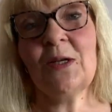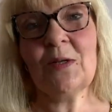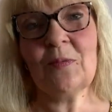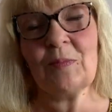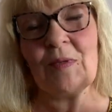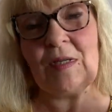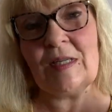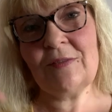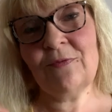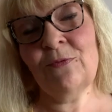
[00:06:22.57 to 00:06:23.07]

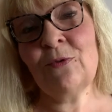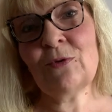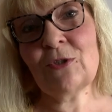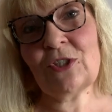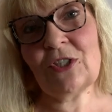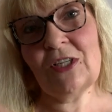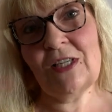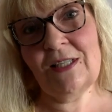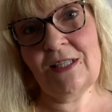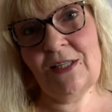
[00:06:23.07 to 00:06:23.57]
but
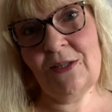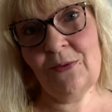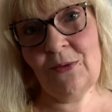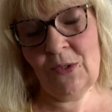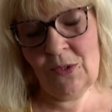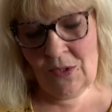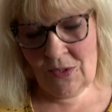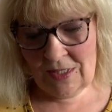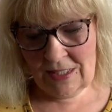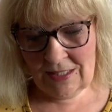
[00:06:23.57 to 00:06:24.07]
fortunately you
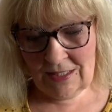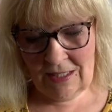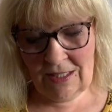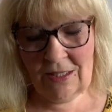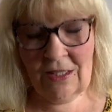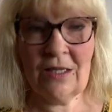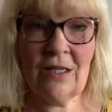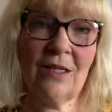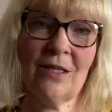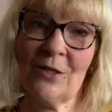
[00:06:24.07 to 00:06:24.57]
can only see
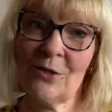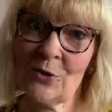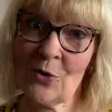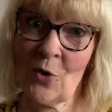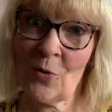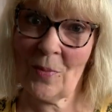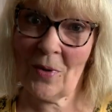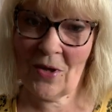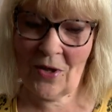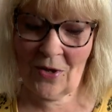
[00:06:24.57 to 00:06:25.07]
the
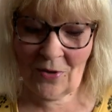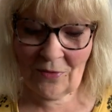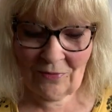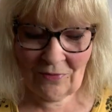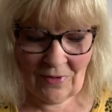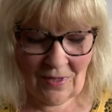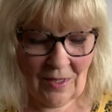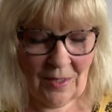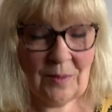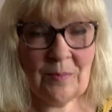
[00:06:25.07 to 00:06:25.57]
top half.
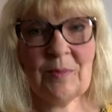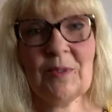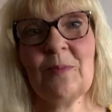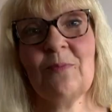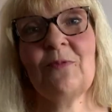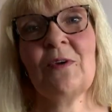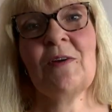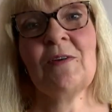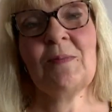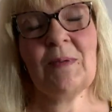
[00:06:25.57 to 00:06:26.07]
But I'm
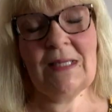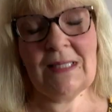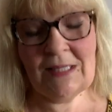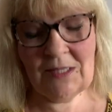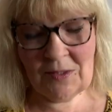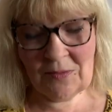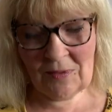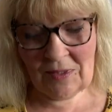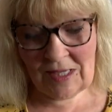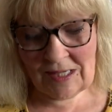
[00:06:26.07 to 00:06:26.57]
very
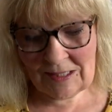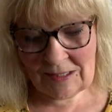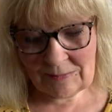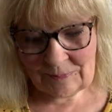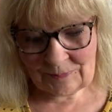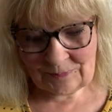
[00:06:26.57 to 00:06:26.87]
pleased with it.